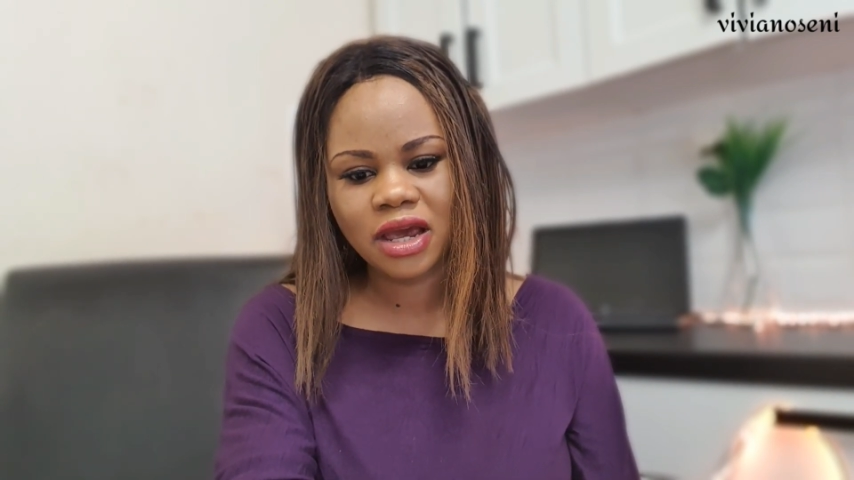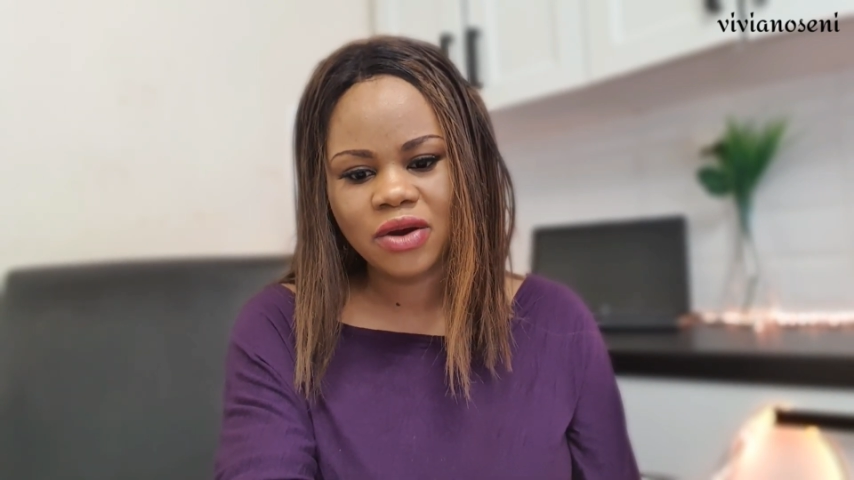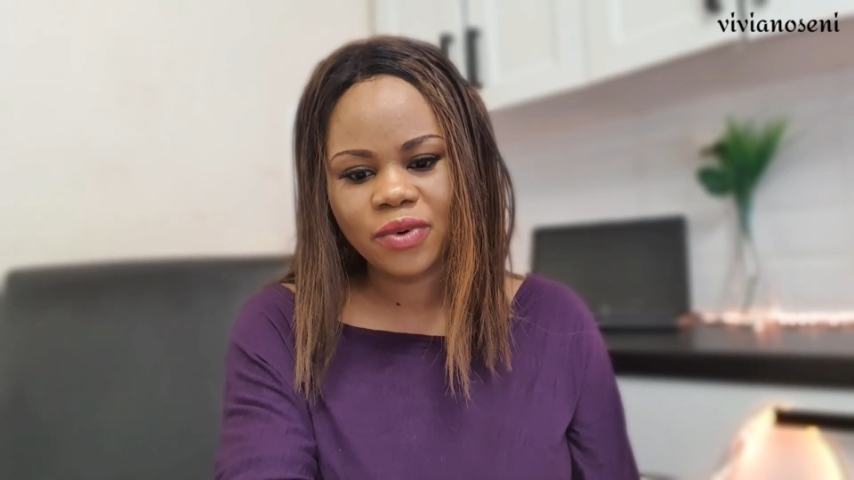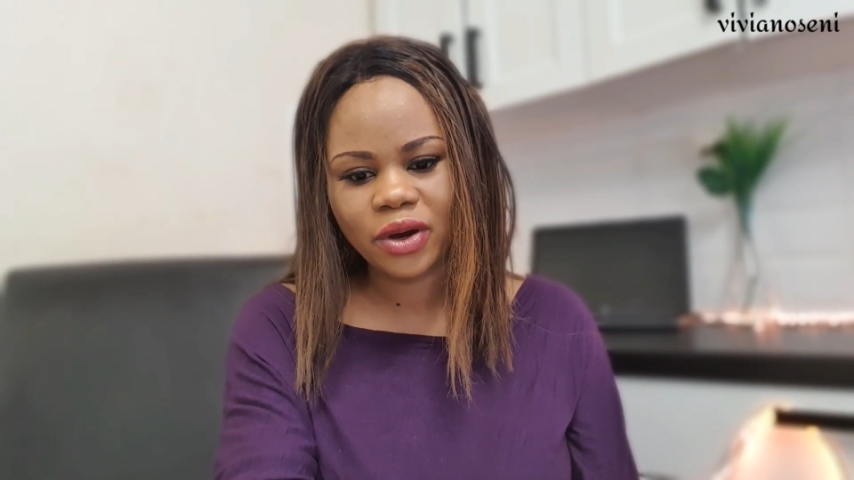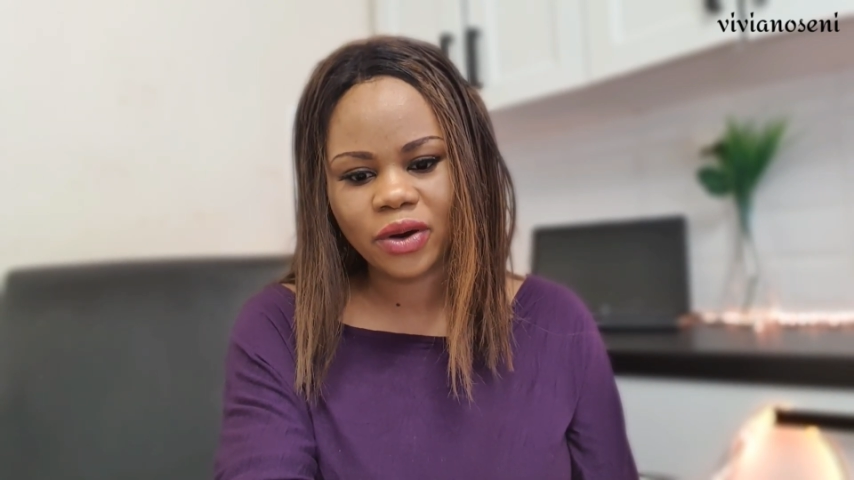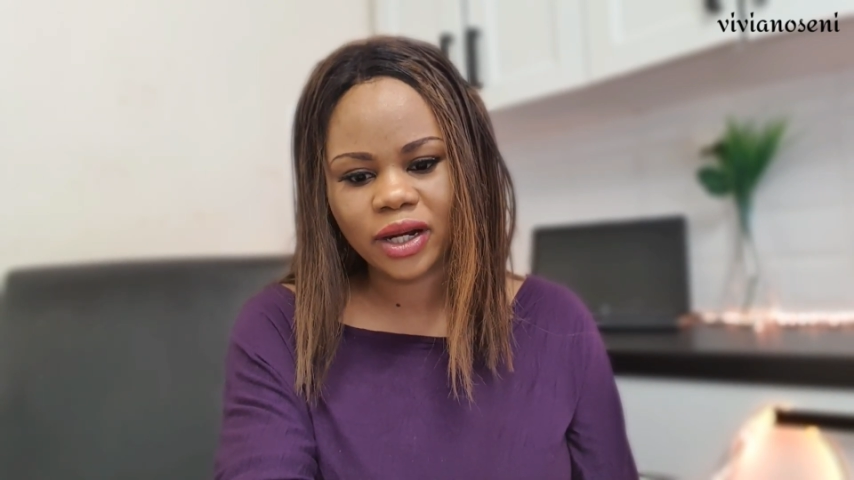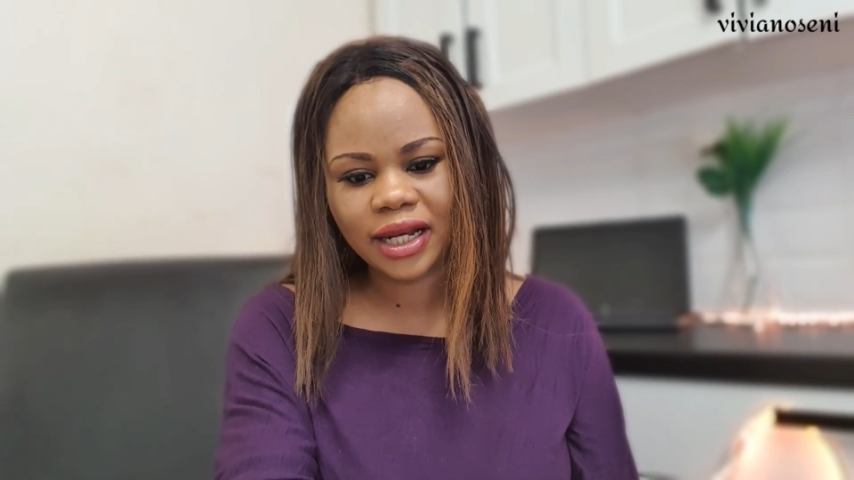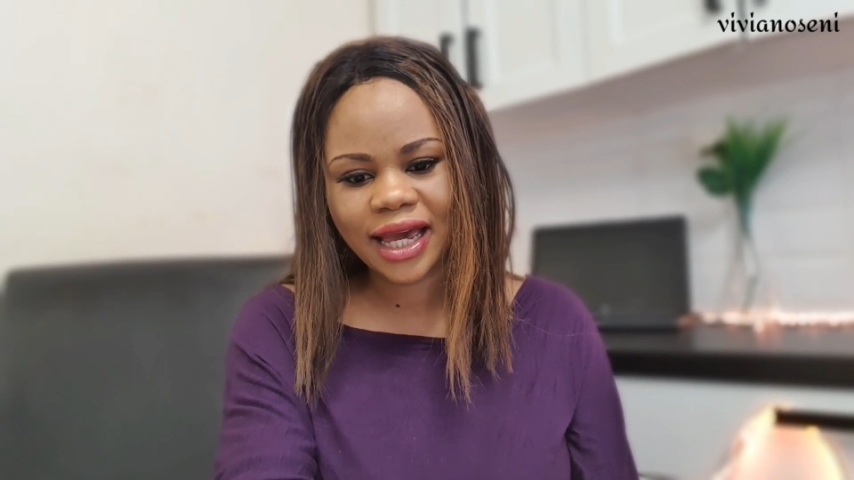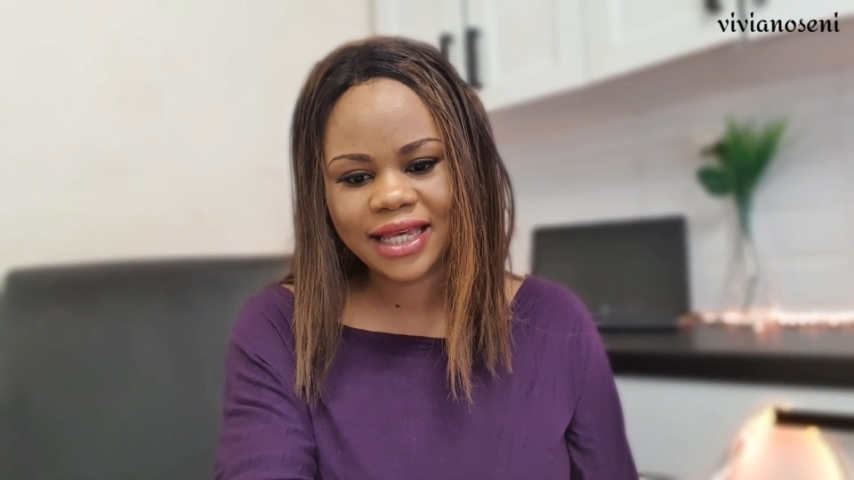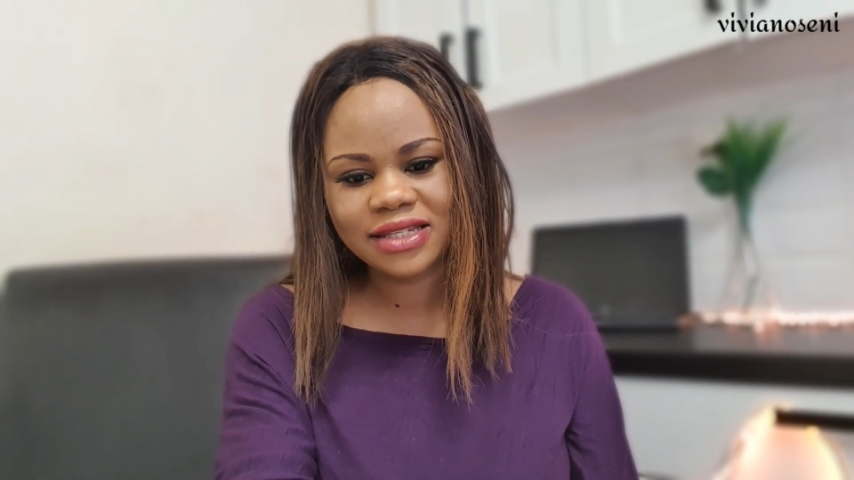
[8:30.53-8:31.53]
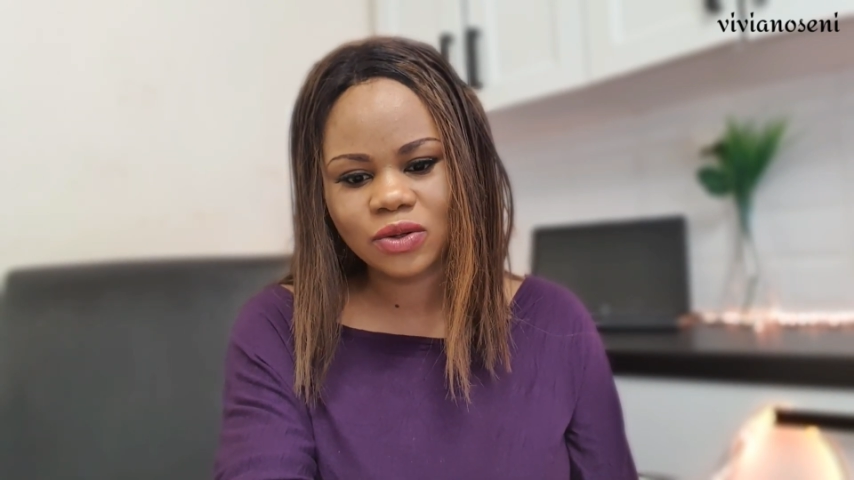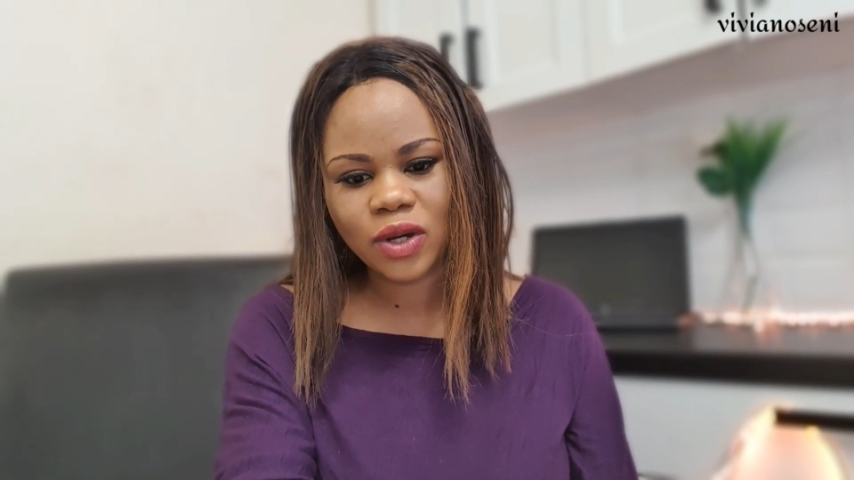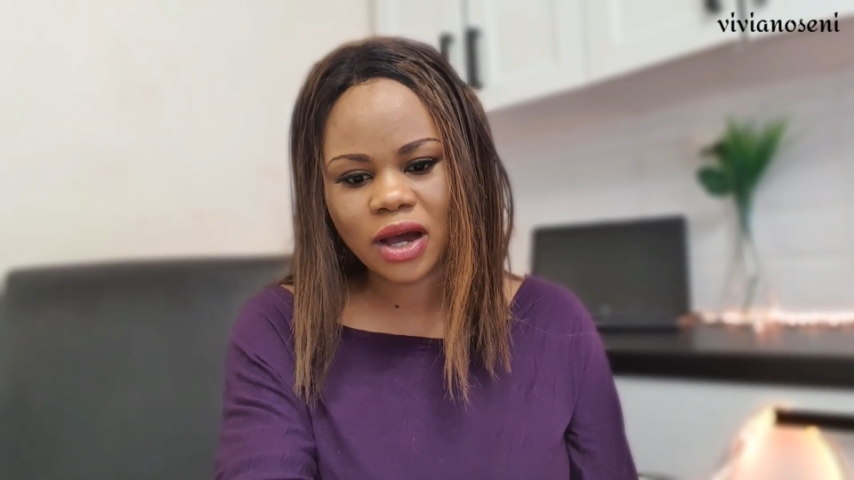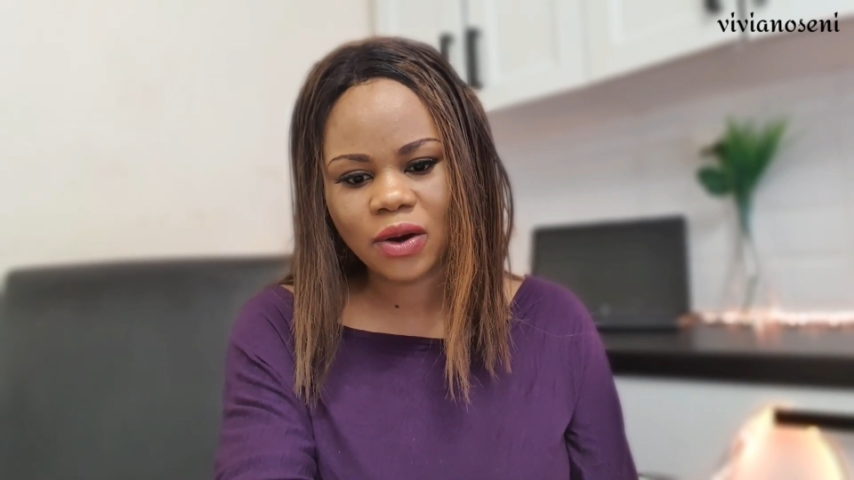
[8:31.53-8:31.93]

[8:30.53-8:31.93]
recognized local